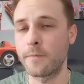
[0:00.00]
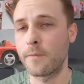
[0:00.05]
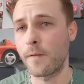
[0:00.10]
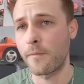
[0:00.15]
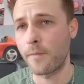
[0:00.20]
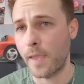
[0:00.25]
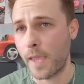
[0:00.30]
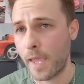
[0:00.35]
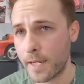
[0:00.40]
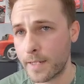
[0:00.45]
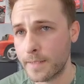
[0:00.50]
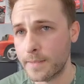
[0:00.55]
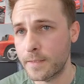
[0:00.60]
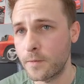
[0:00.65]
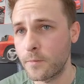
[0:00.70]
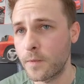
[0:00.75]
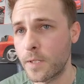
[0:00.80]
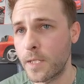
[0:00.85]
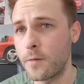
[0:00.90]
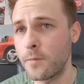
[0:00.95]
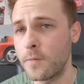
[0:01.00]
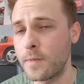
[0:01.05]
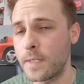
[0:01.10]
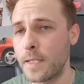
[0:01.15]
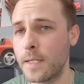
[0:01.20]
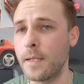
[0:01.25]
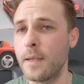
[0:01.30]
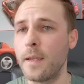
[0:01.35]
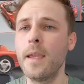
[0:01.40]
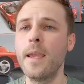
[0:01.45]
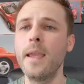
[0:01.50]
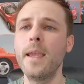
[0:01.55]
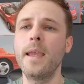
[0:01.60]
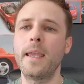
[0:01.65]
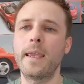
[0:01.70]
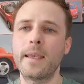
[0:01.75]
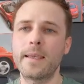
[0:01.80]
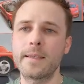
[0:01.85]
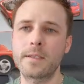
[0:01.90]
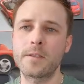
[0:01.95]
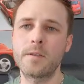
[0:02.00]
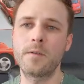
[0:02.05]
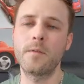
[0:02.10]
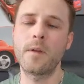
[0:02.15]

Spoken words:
of XEQT is to